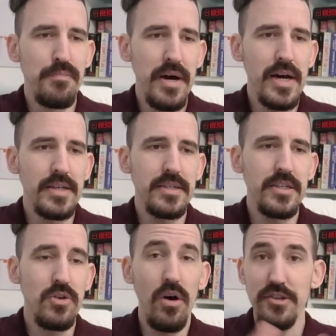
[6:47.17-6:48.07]

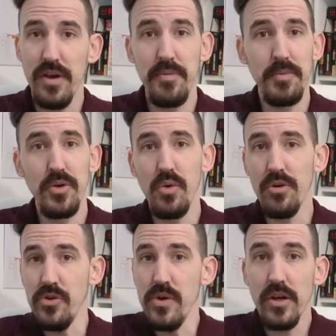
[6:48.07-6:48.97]
But you also have people
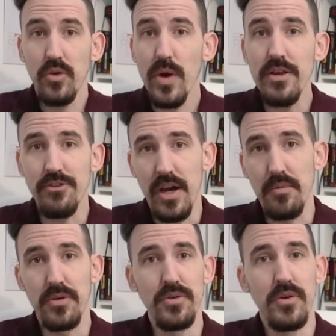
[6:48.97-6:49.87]
who are doing a great job,